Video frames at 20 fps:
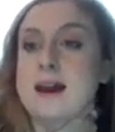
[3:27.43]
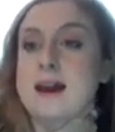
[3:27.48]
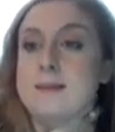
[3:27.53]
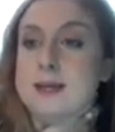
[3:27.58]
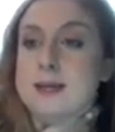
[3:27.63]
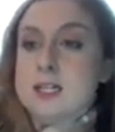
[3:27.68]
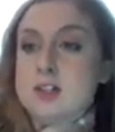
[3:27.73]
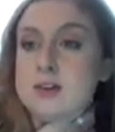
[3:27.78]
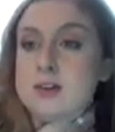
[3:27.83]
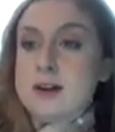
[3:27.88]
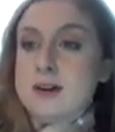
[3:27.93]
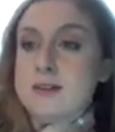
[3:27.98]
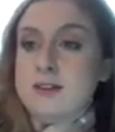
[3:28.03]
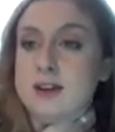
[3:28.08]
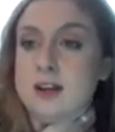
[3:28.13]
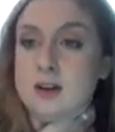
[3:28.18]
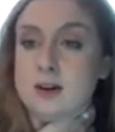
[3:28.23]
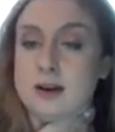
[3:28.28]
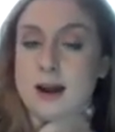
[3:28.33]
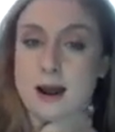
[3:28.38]
That means you're going
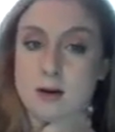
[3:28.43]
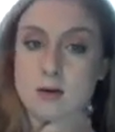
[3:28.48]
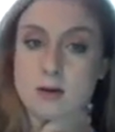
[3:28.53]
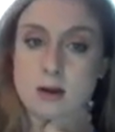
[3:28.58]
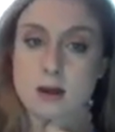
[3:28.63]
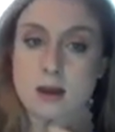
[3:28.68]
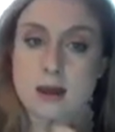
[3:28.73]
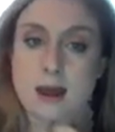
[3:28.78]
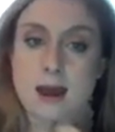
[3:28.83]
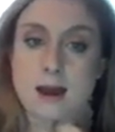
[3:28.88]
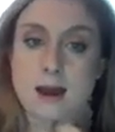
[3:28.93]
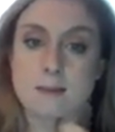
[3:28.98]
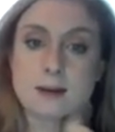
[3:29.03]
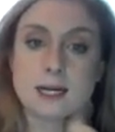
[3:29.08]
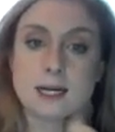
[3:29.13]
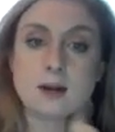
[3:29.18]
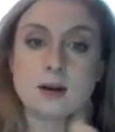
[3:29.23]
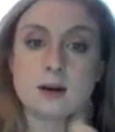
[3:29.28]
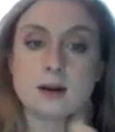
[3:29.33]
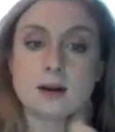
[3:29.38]
to figure out how
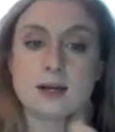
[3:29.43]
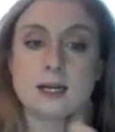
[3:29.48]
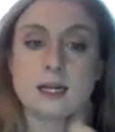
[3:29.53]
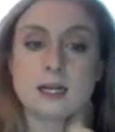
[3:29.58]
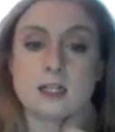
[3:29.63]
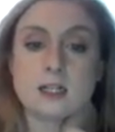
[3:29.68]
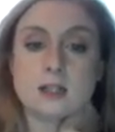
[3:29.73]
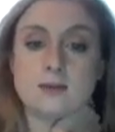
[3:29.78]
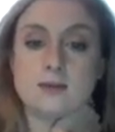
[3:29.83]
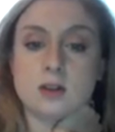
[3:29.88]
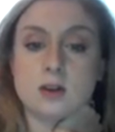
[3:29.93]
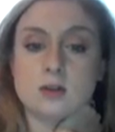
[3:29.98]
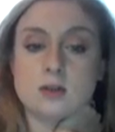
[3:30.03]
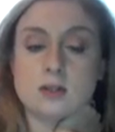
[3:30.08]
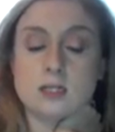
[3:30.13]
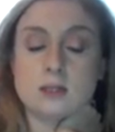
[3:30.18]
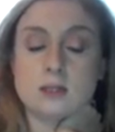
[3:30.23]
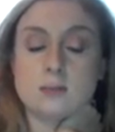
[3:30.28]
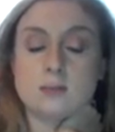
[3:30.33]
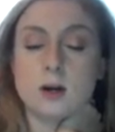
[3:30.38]
many are in each of
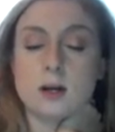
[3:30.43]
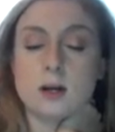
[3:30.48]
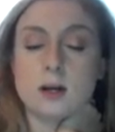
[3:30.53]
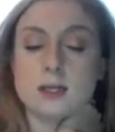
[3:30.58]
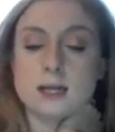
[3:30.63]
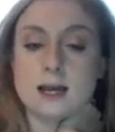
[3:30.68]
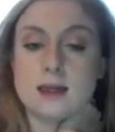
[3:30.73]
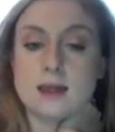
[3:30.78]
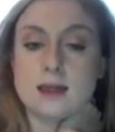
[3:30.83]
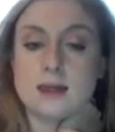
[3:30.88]
those sports,